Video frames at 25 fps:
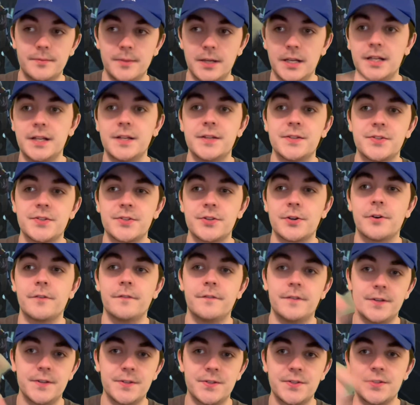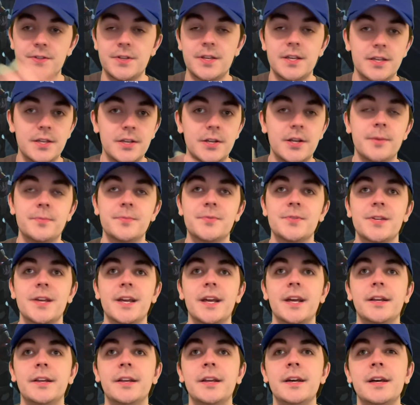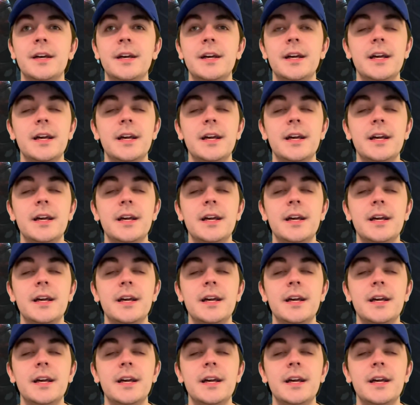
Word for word: uh, surface. You know what I'm saying?